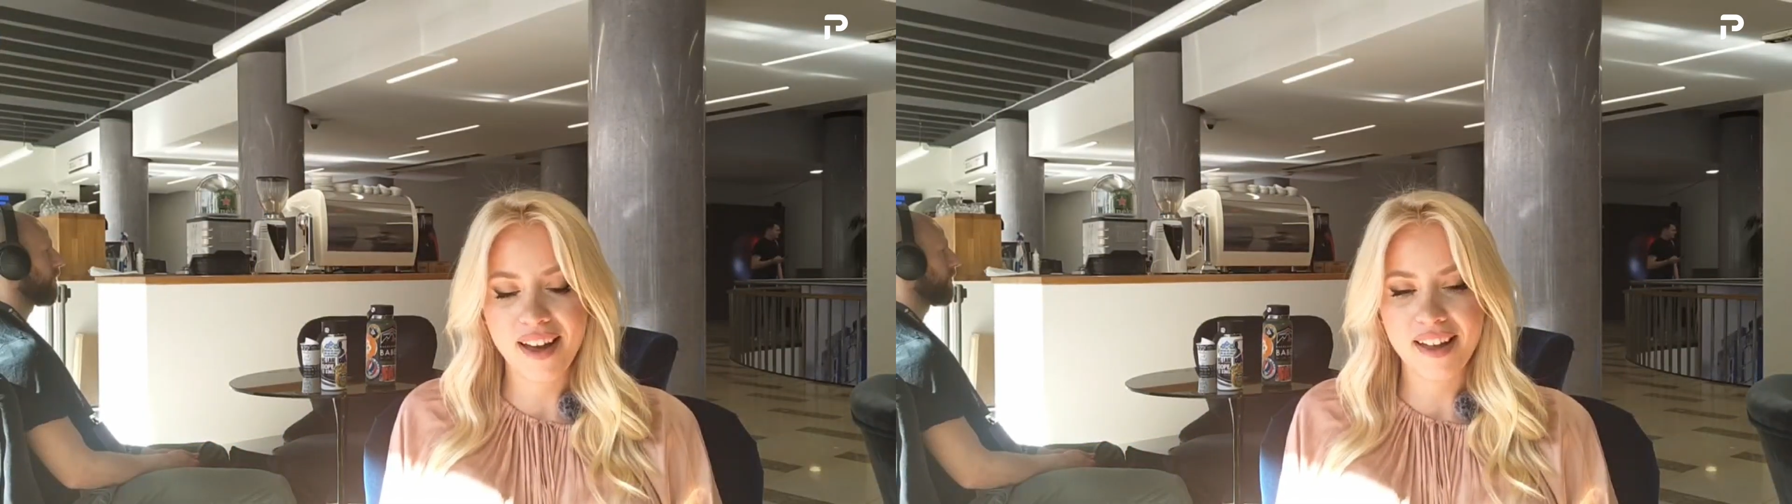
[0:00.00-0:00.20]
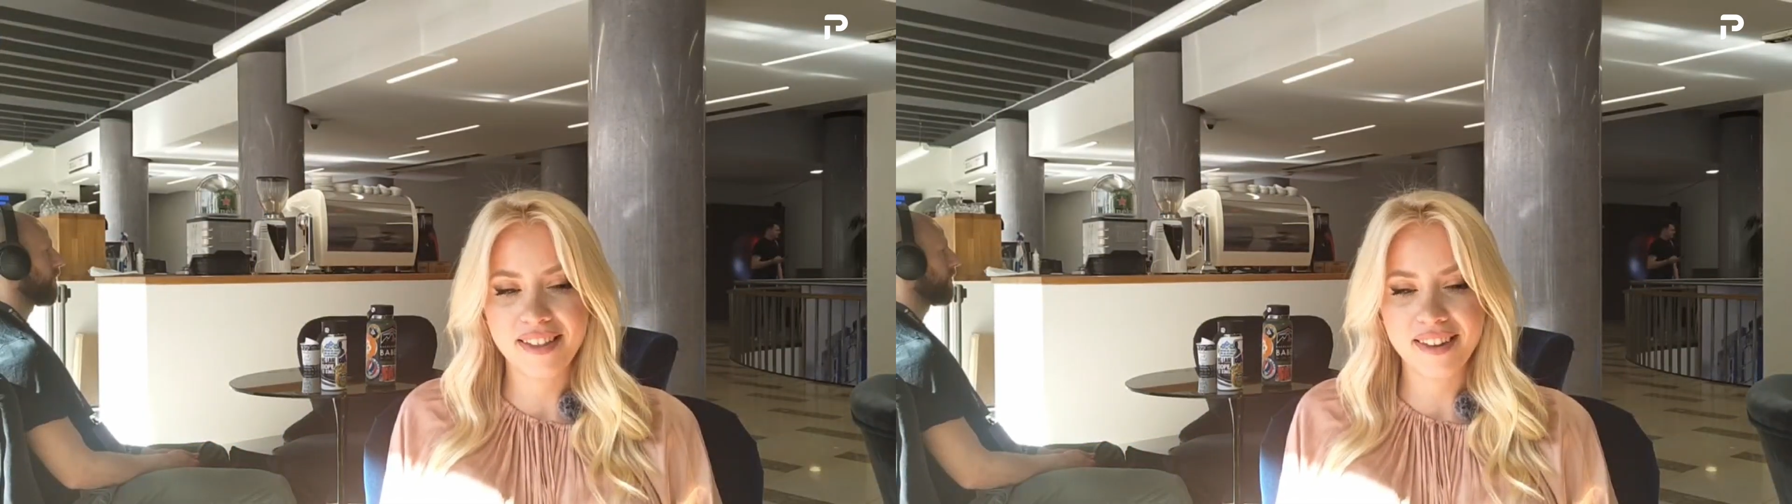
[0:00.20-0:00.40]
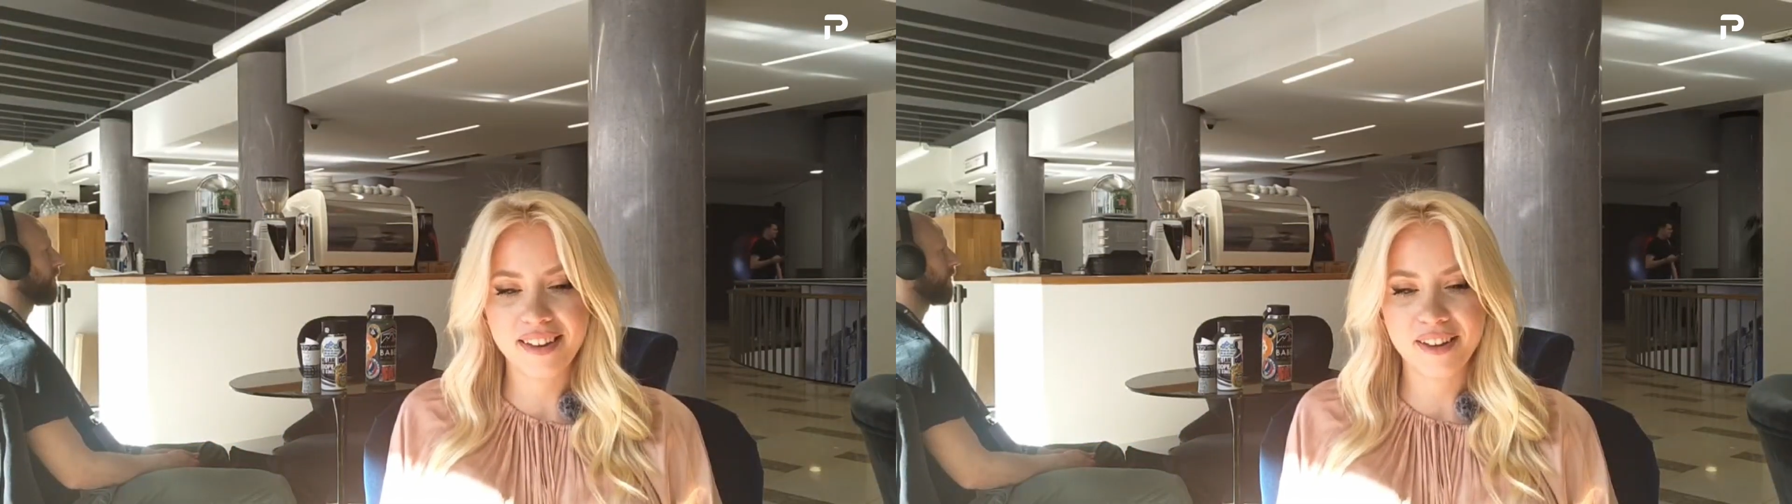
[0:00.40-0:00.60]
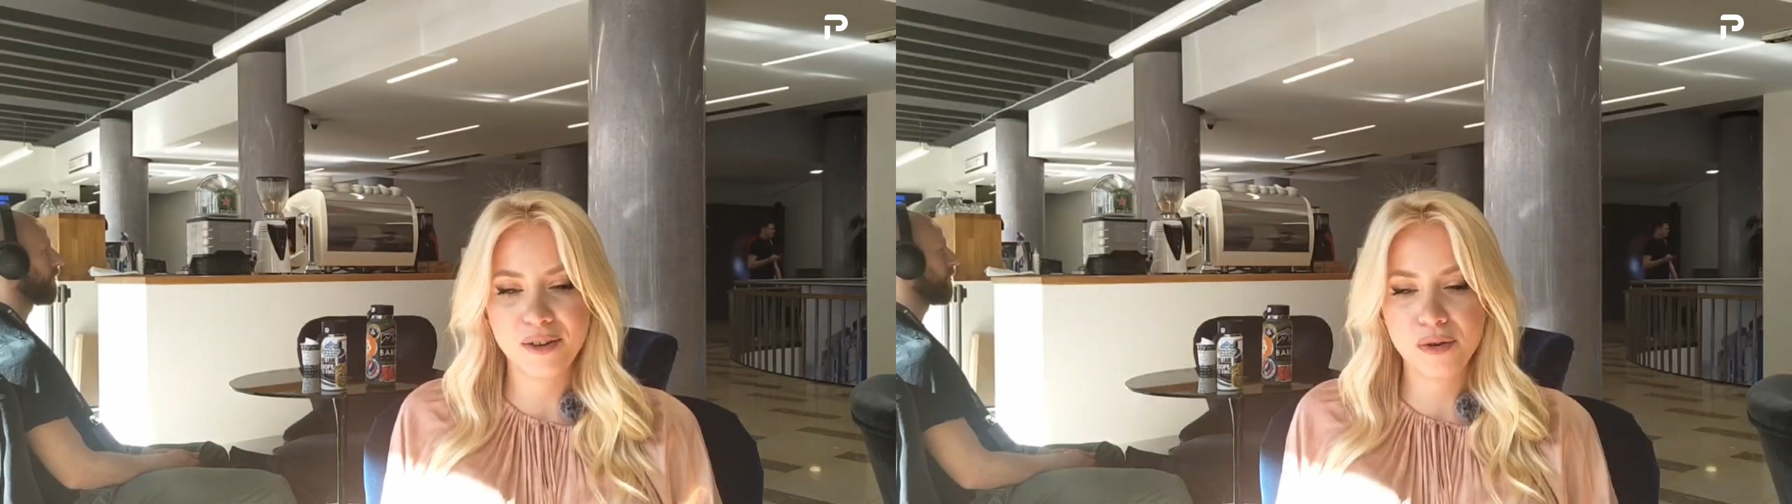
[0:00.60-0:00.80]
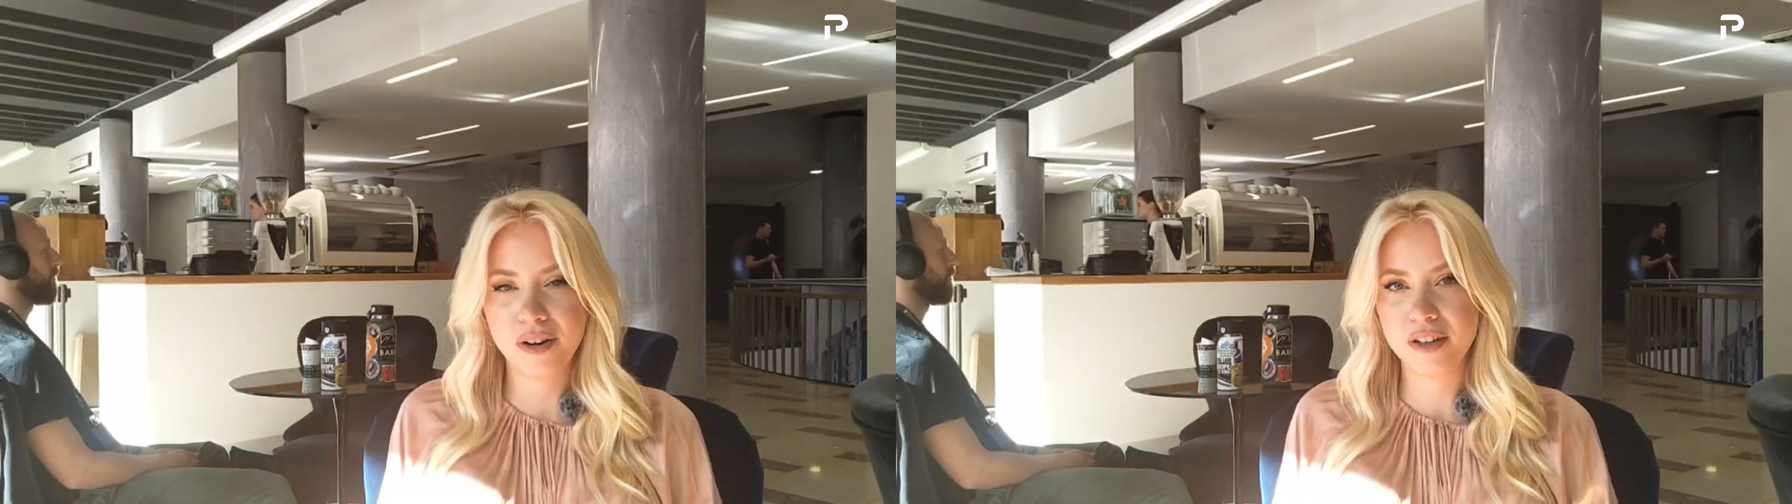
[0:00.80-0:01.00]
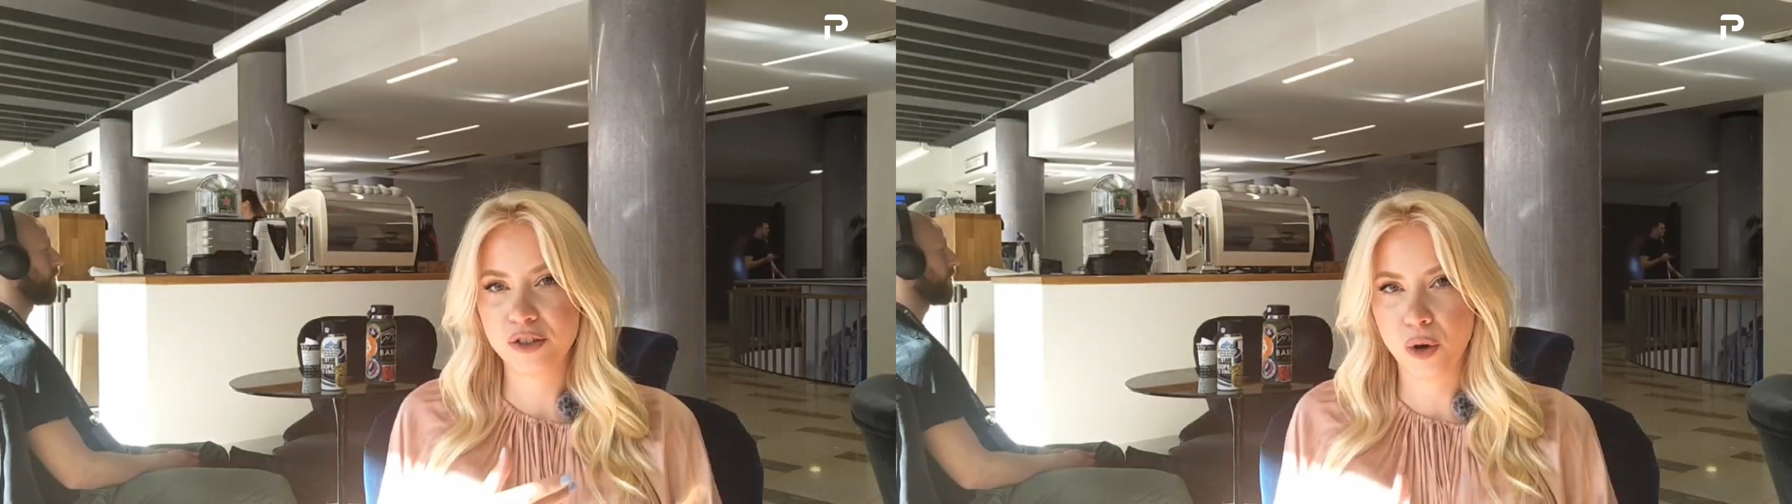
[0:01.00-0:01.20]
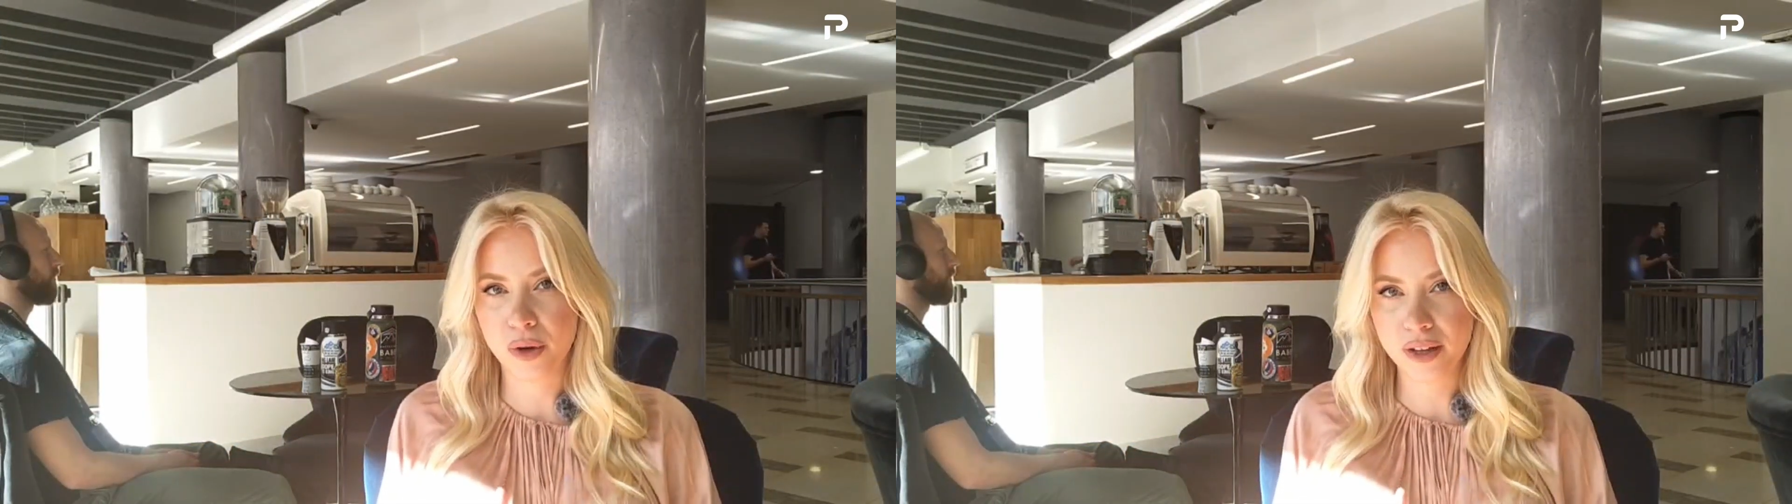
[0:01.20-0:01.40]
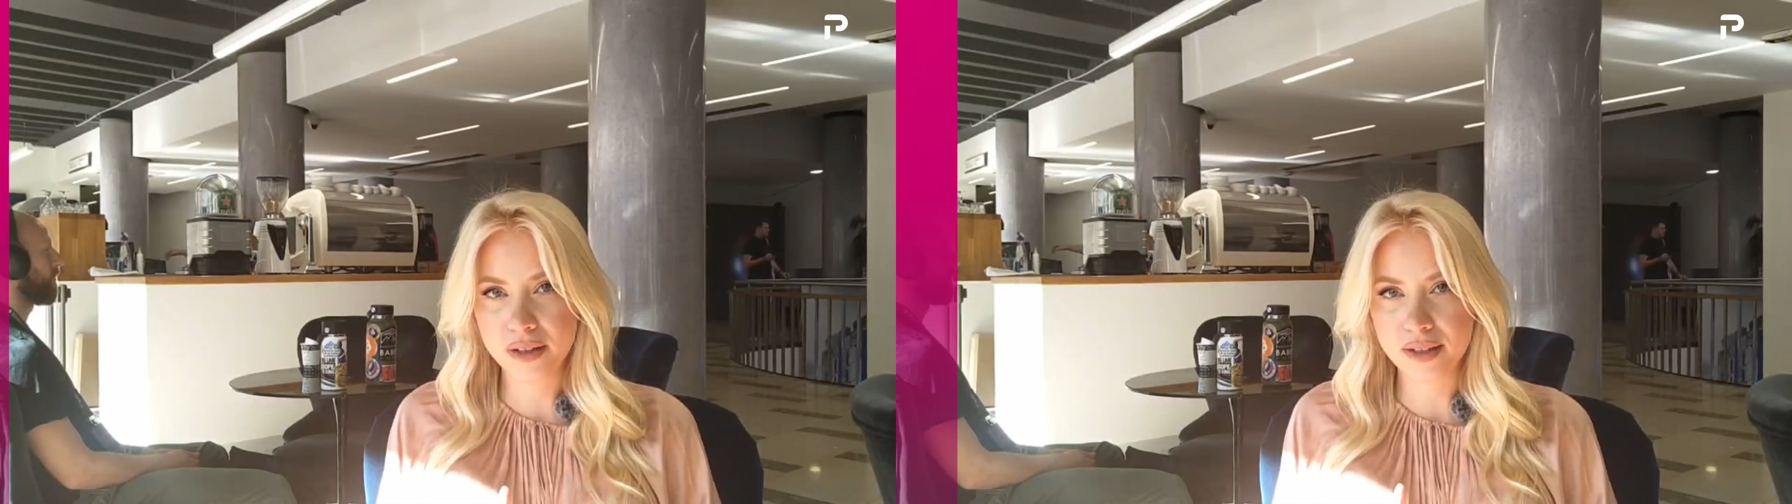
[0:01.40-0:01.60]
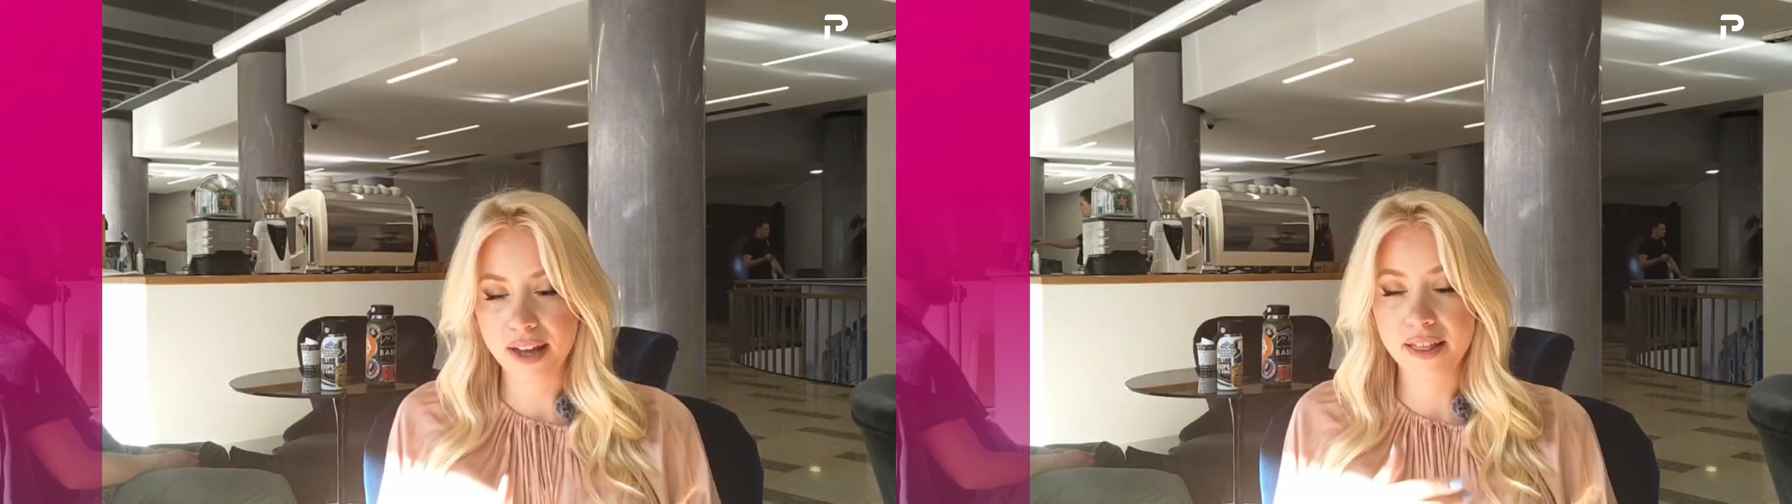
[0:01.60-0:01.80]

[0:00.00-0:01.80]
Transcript: And you earn tokens.